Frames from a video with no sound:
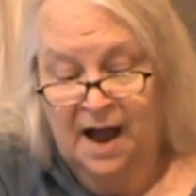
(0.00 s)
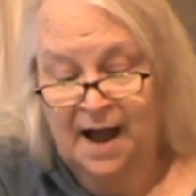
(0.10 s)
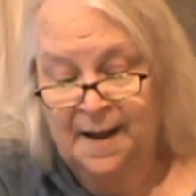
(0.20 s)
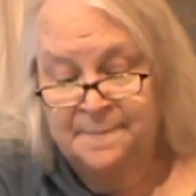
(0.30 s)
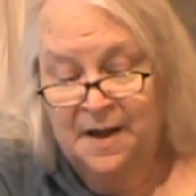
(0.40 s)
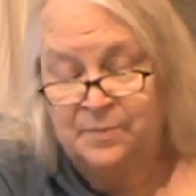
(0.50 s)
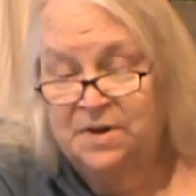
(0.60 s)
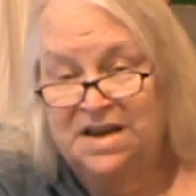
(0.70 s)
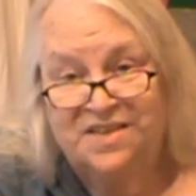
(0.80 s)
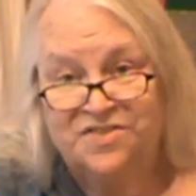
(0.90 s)
Um,
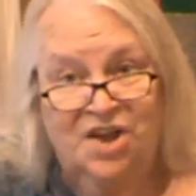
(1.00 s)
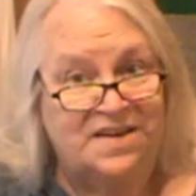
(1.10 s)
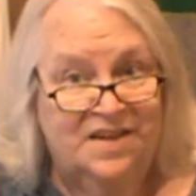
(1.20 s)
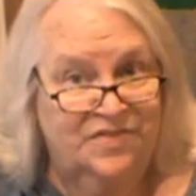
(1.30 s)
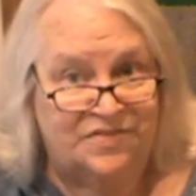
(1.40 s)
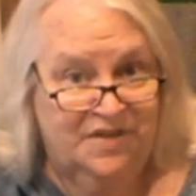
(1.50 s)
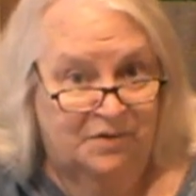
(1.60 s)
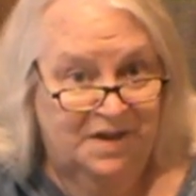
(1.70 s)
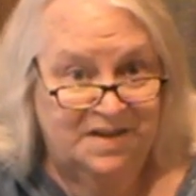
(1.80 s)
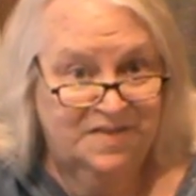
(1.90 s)
but it's not
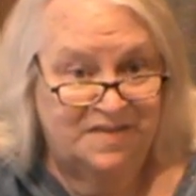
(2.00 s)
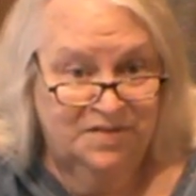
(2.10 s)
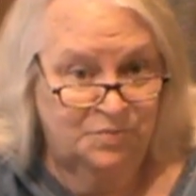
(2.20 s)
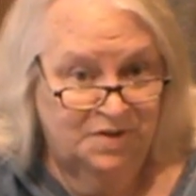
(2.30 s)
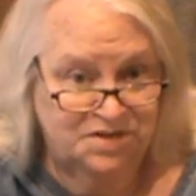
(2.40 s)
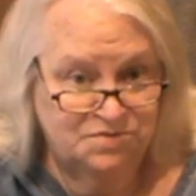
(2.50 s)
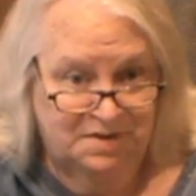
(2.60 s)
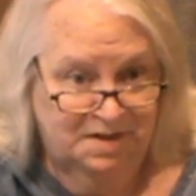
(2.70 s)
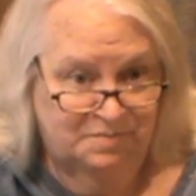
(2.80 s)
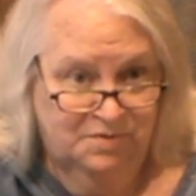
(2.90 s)
necessary. It doesn't really do
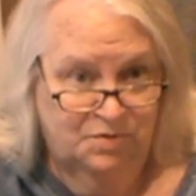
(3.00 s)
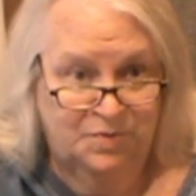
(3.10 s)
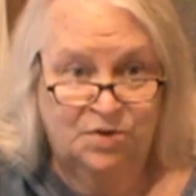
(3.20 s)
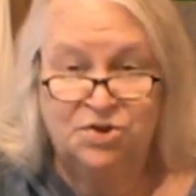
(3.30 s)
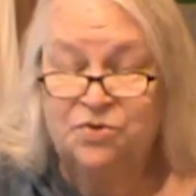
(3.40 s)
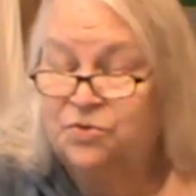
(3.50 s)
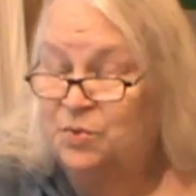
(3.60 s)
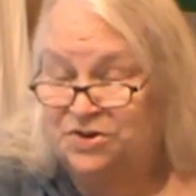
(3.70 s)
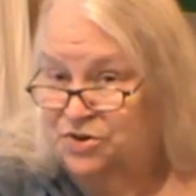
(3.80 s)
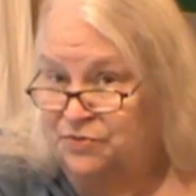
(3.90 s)
any, we don't use
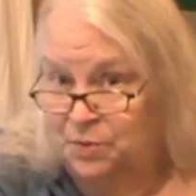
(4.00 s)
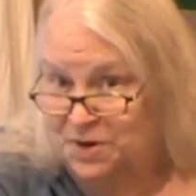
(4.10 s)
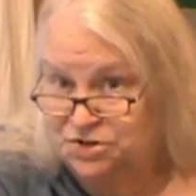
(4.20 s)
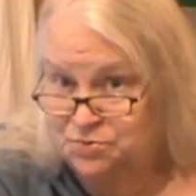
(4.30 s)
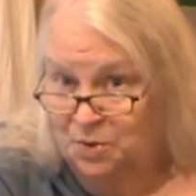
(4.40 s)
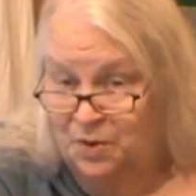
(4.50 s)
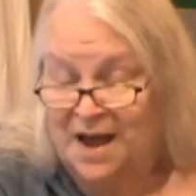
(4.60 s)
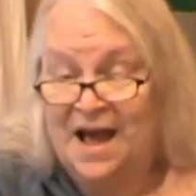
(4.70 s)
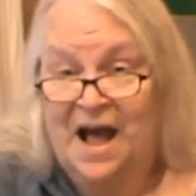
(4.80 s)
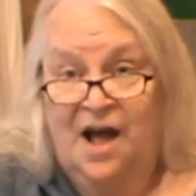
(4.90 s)
it for ritual.
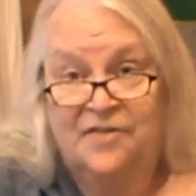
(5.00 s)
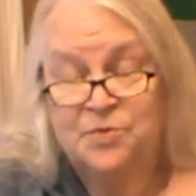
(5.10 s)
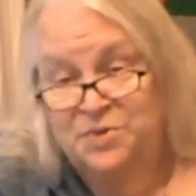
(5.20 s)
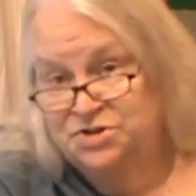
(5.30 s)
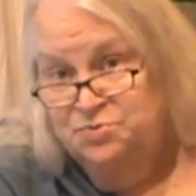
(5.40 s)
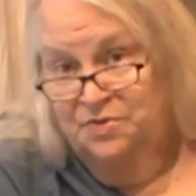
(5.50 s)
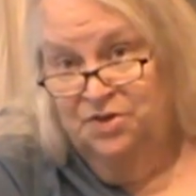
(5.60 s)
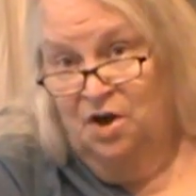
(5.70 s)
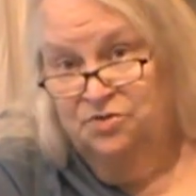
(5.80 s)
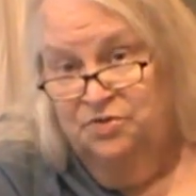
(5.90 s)
The ritual,
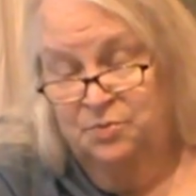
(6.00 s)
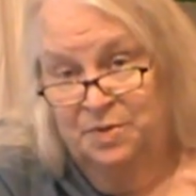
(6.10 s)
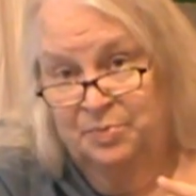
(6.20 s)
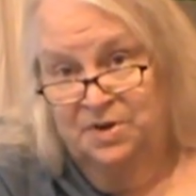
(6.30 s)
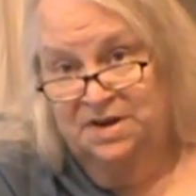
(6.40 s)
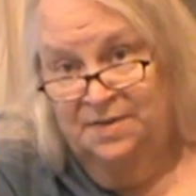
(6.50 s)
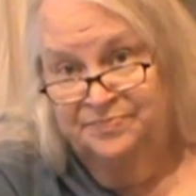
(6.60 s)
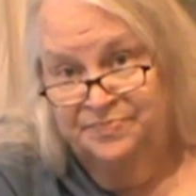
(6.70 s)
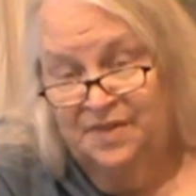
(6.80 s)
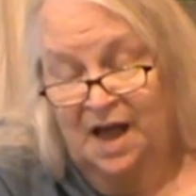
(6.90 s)
the altar that we put
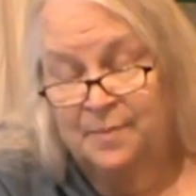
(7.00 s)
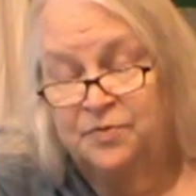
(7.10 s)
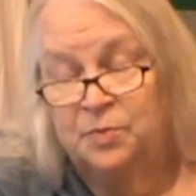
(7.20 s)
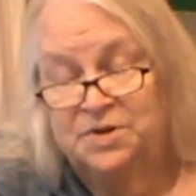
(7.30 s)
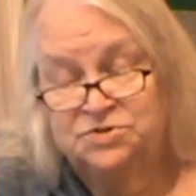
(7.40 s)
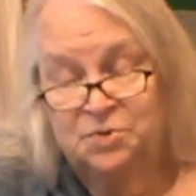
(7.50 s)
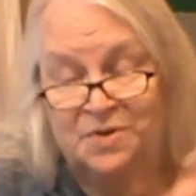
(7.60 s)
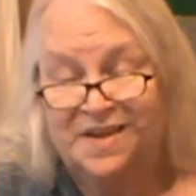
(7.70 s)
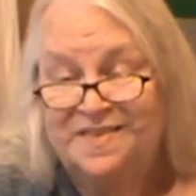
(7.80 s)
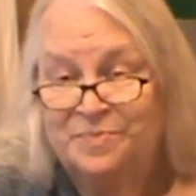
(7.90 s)
up for
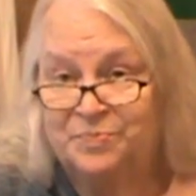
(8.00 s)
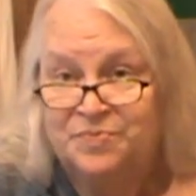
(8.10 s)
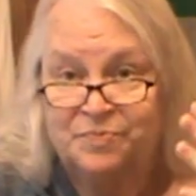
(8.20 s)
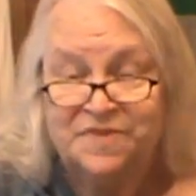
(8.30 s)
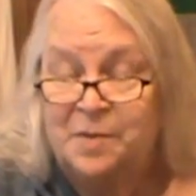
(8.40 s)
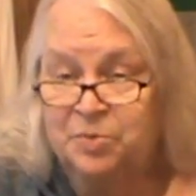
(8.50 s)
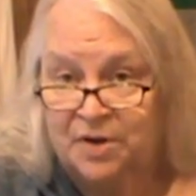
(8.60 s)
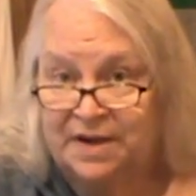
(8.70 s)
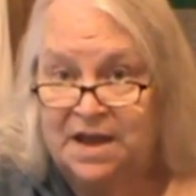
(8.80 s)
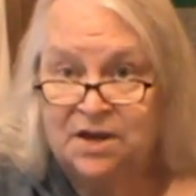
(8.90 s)
ritual is
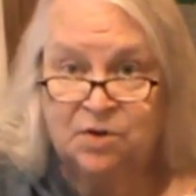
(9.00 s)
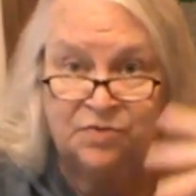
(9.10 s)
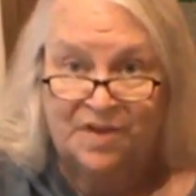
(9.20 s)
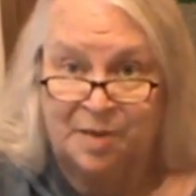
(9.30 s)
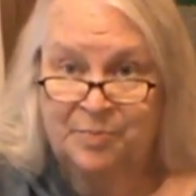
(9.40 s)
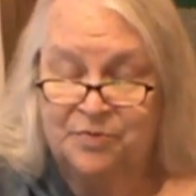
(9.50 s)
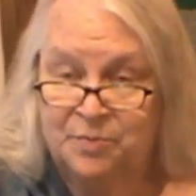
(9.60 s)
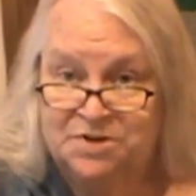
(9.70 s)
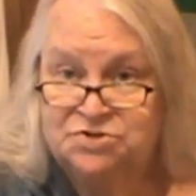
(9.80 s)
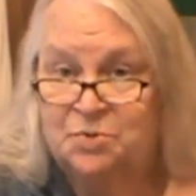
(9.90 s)
temporary. It goes up for
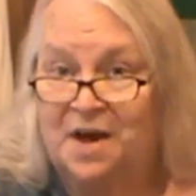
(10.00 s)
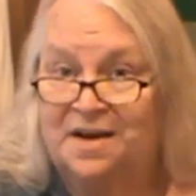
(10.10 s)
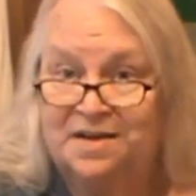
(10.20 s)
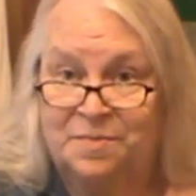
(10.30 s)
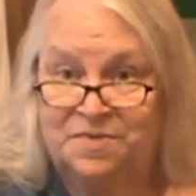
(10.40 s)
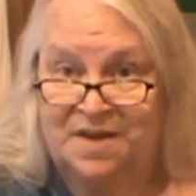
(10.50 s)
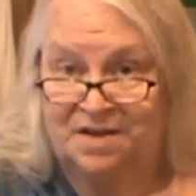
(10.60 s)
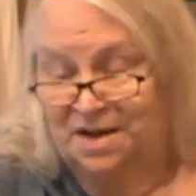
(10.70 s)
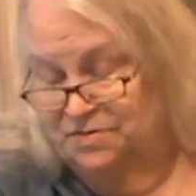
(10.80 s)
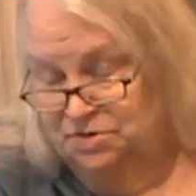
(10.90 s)
ritual and it comes
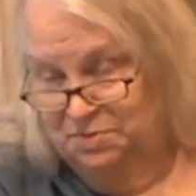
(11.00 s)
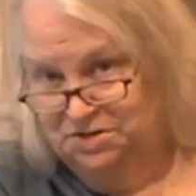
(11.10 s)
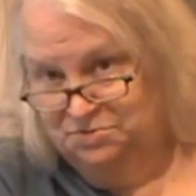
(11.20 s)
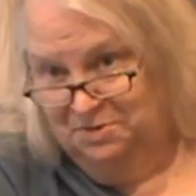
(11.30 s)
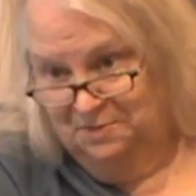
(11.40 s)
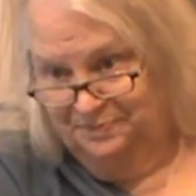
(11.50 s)
down after ritual.